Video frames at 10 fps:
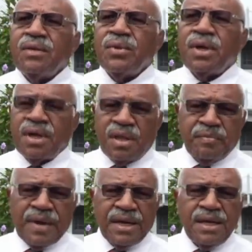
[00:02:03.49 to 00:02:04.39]
It will hurt
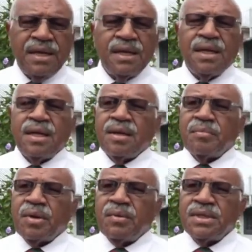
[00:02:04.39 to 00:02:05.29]
the party,
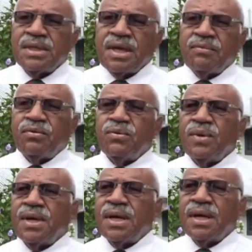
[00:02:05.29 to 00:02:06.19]
but we'll just have
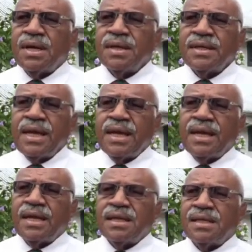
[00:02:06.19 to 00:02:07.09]
to take
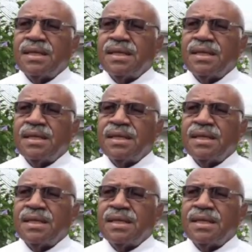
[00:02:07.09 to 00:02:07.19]
it